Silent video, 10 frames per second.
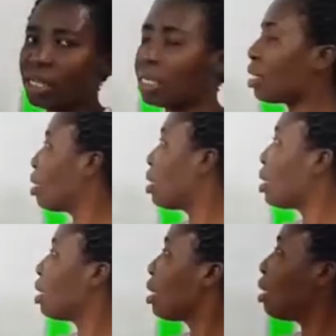
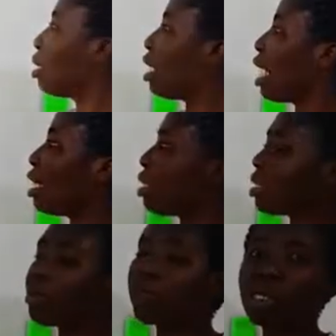They are the
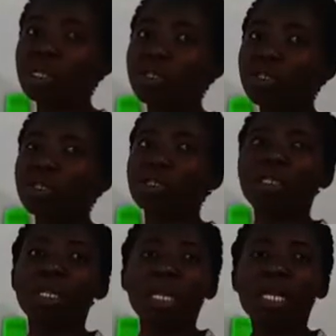same thing, just